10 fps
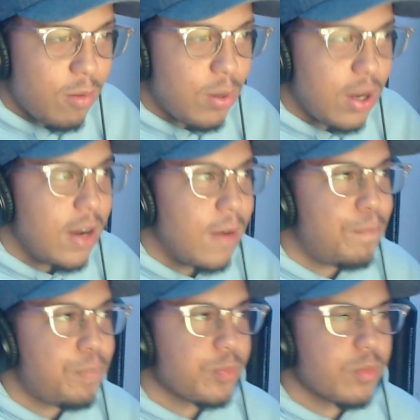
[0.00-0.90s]
But
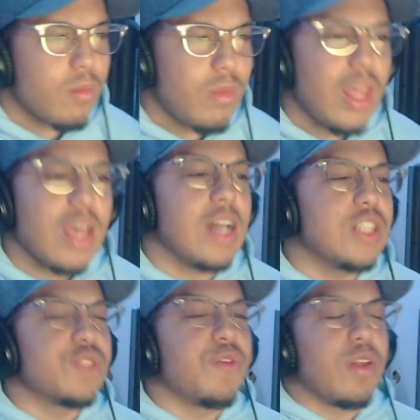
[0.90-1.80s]
yeah, I
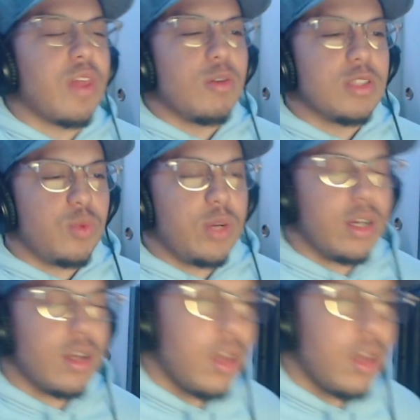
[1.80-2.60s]
just felt that was weird.